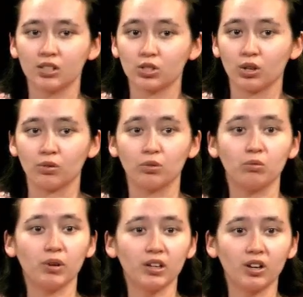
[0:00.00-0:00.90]
So,
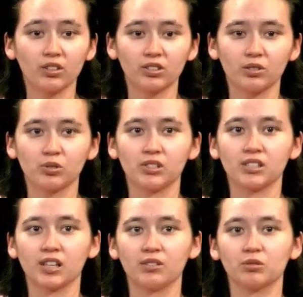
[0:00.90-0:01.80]
what are those
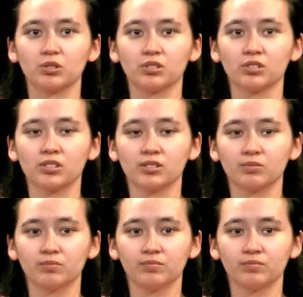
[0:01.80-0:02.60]
design rules?